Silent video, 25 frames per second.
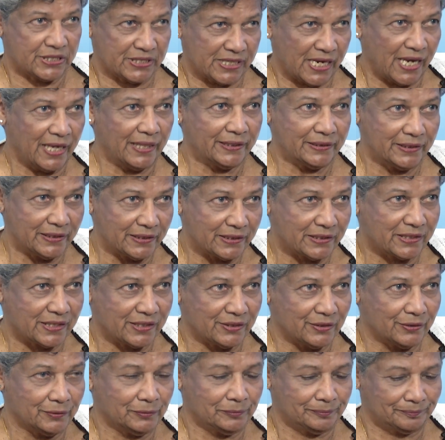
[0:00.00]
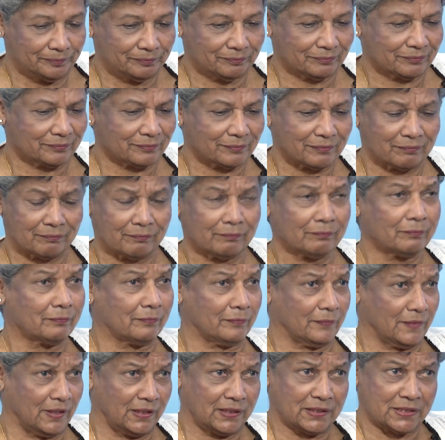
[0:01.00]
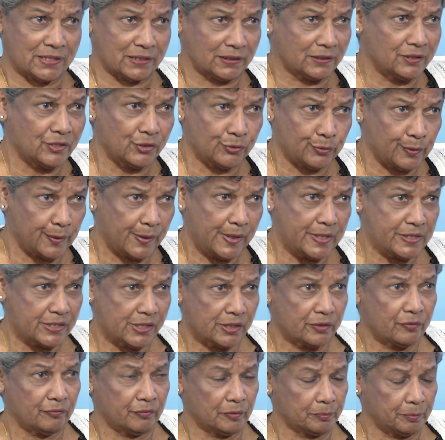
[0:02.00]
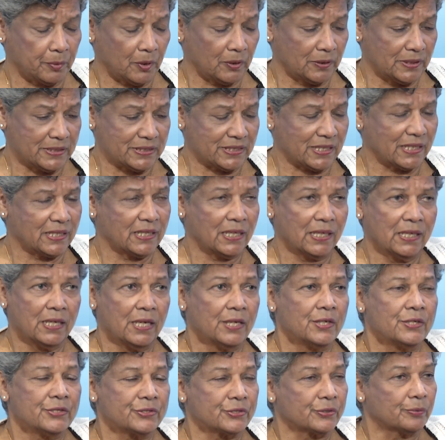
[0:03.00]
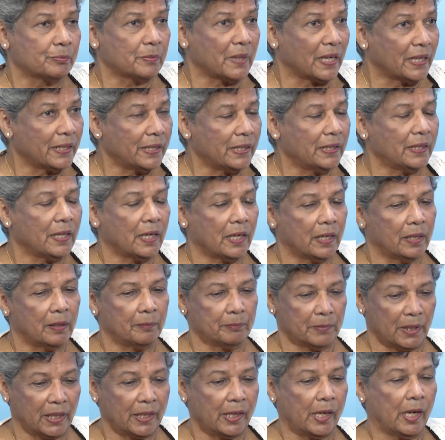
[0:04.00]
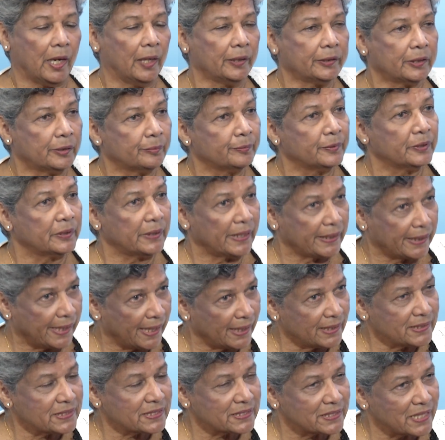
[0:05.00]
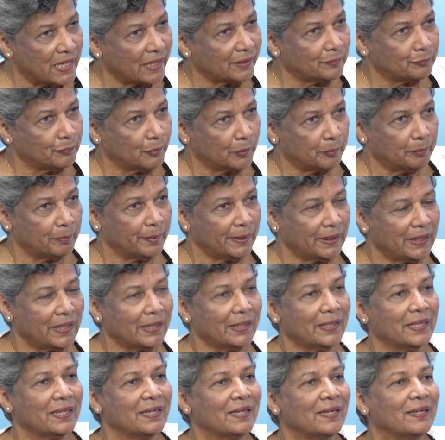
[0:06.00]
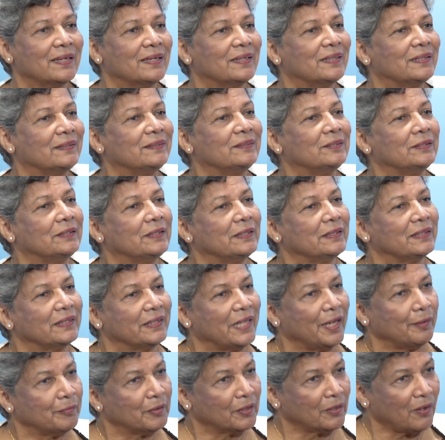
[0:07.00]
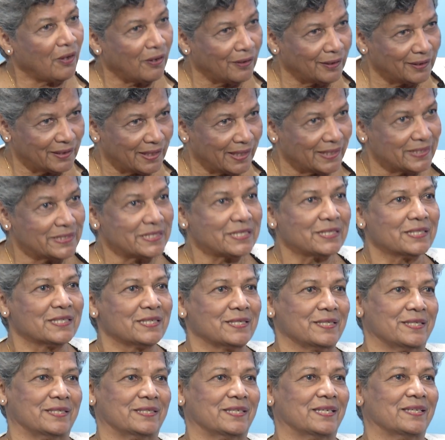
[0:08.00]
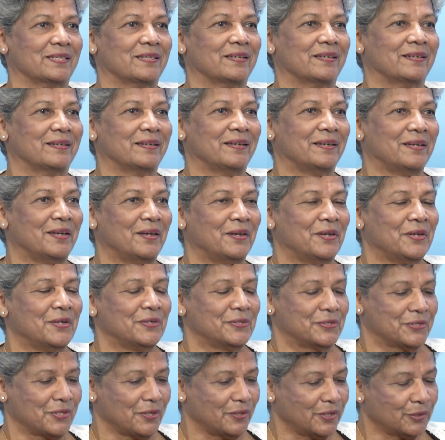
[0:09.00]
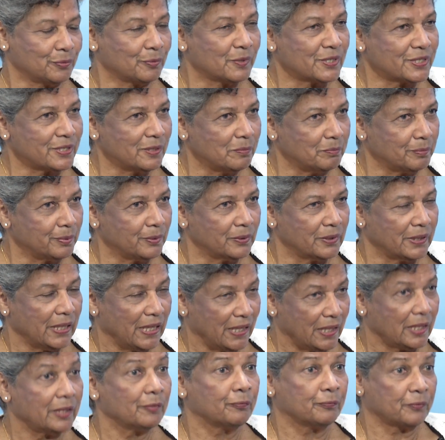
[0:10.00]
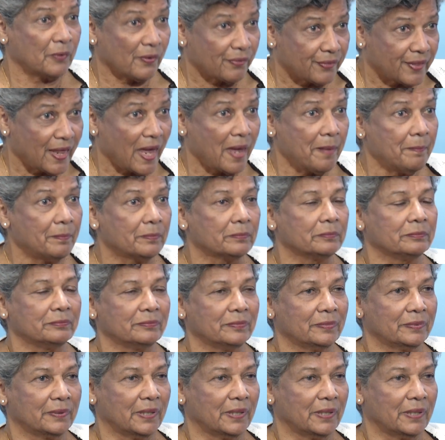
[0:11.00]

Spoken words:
had it, It's a continuation of a policy. So my argument against that would be, they were colonizers. So it was for them,